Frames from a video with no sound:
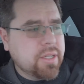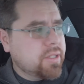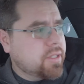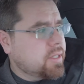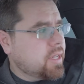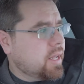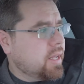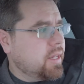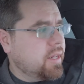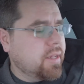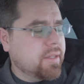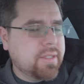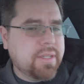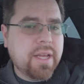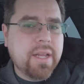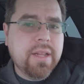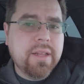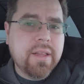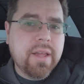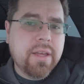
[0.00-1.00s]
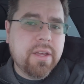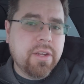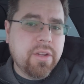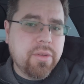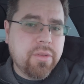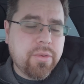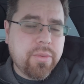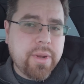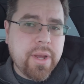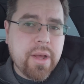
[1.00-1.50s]
they're stating they can
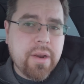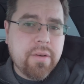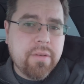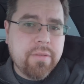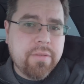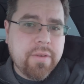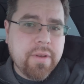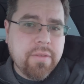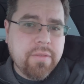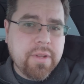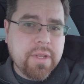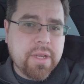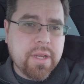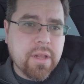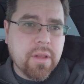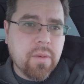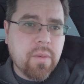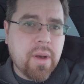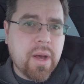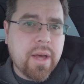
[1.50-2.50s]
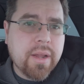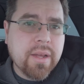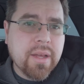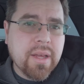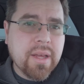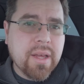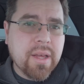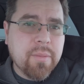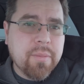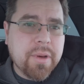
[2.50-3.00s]
do 350 kilowatt,
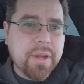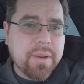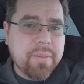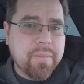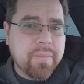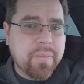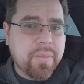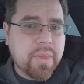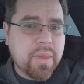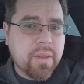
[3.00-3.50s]
but